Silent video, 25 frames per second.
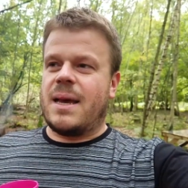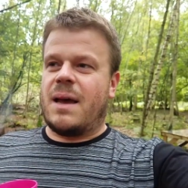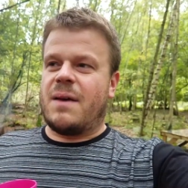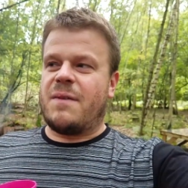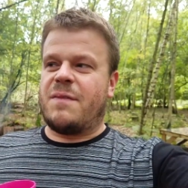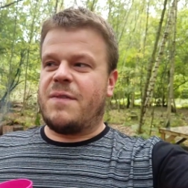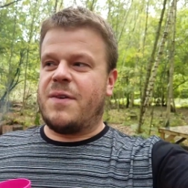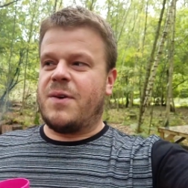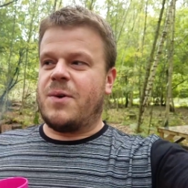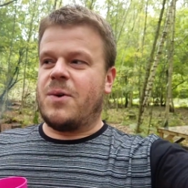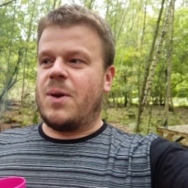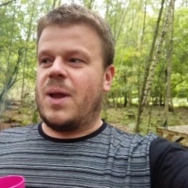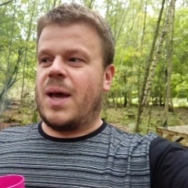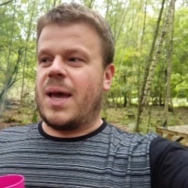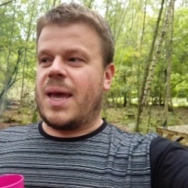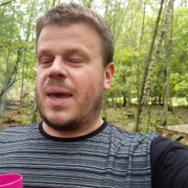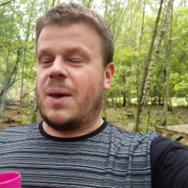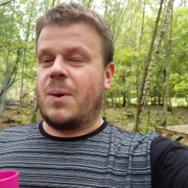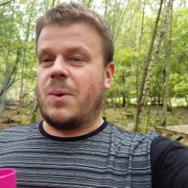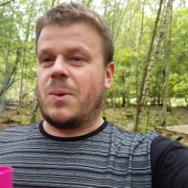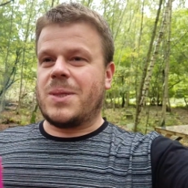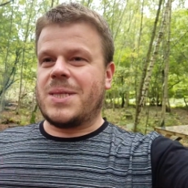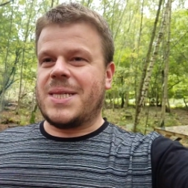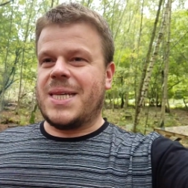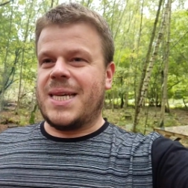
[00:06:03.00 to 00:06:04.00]
I feel like
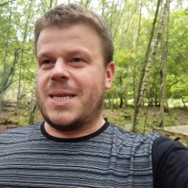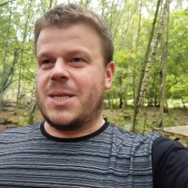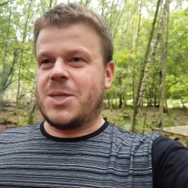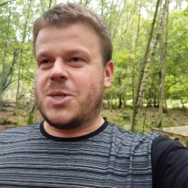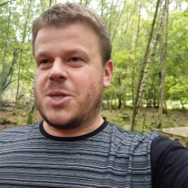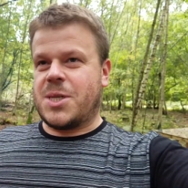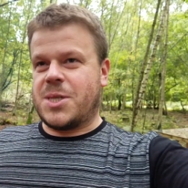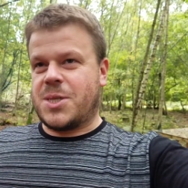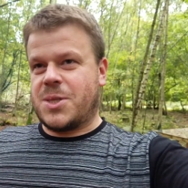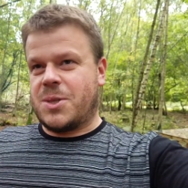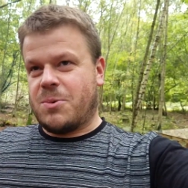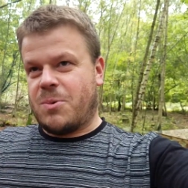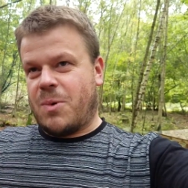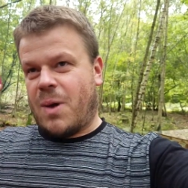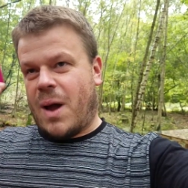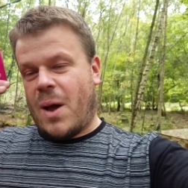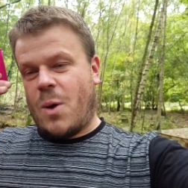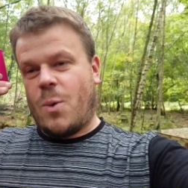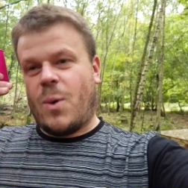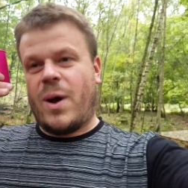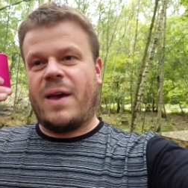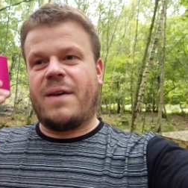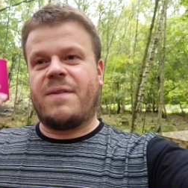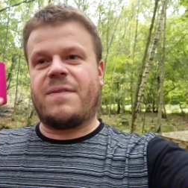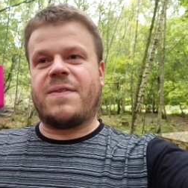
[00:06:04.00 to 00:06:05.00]
it will teach us the right
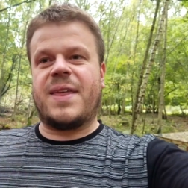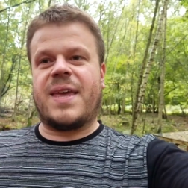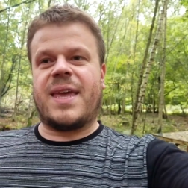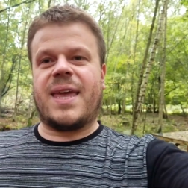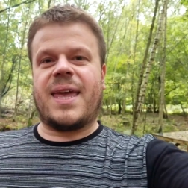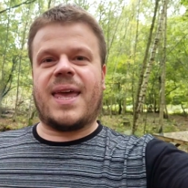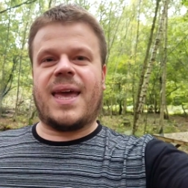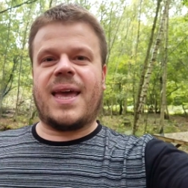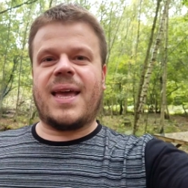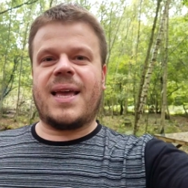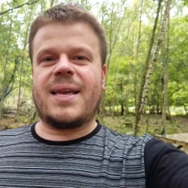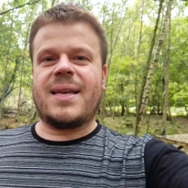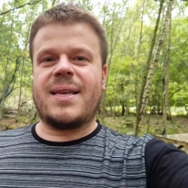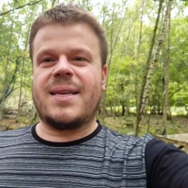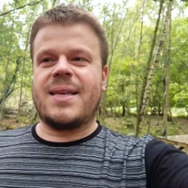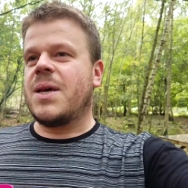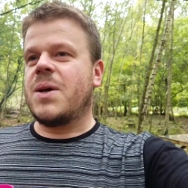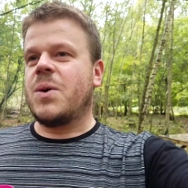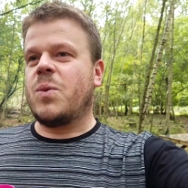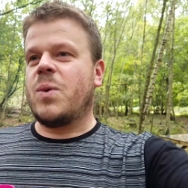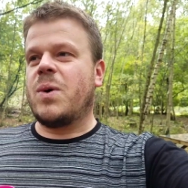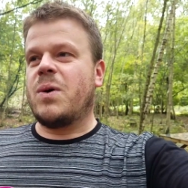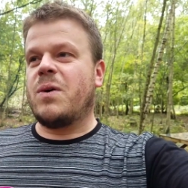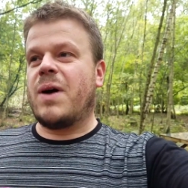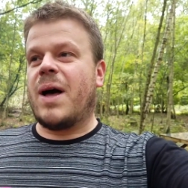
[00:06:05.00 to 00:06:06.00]
way of thinking,
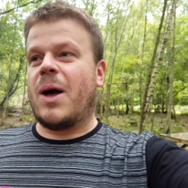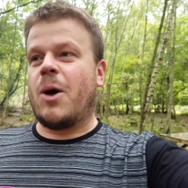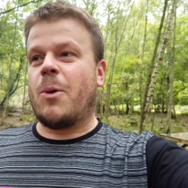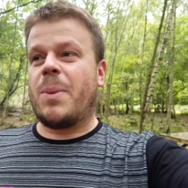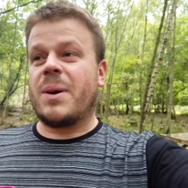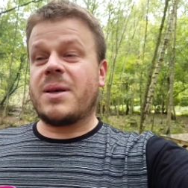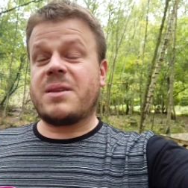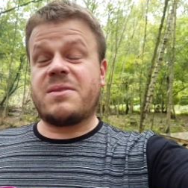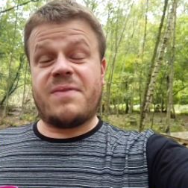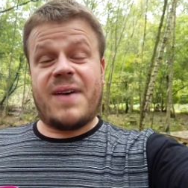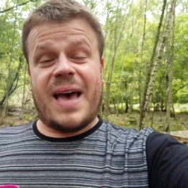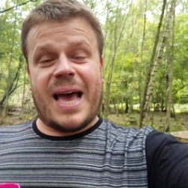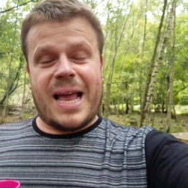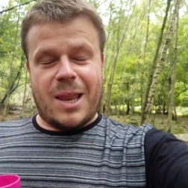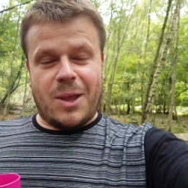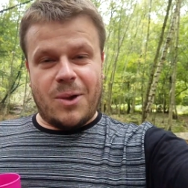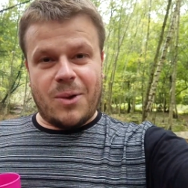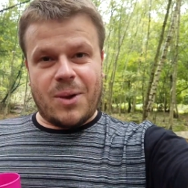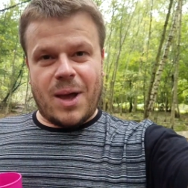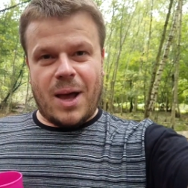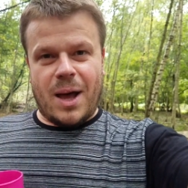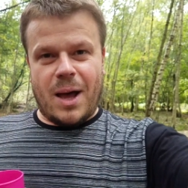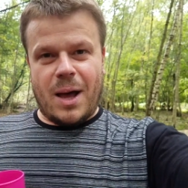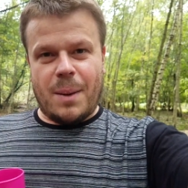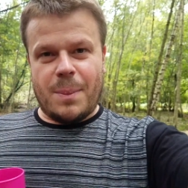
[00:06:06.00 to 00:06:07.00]
will help us value
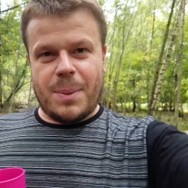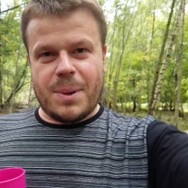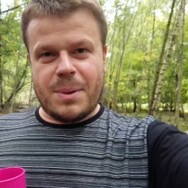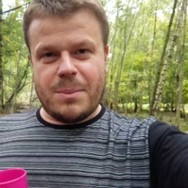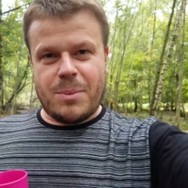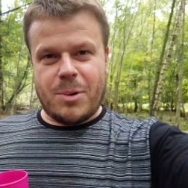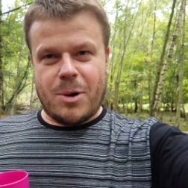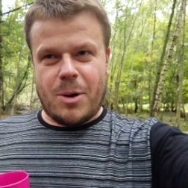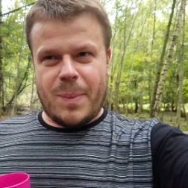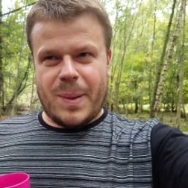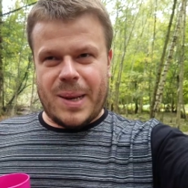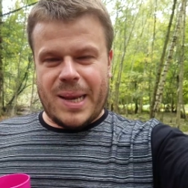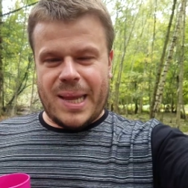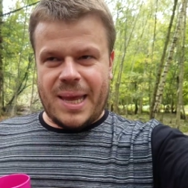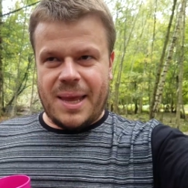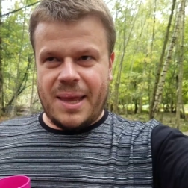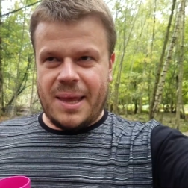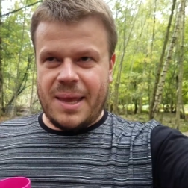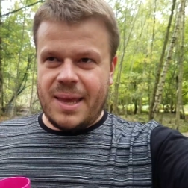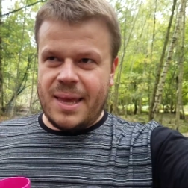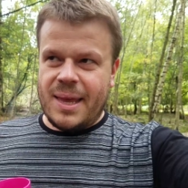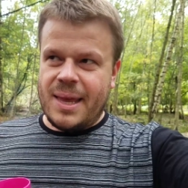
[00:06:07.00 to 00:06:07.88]
carbon properly,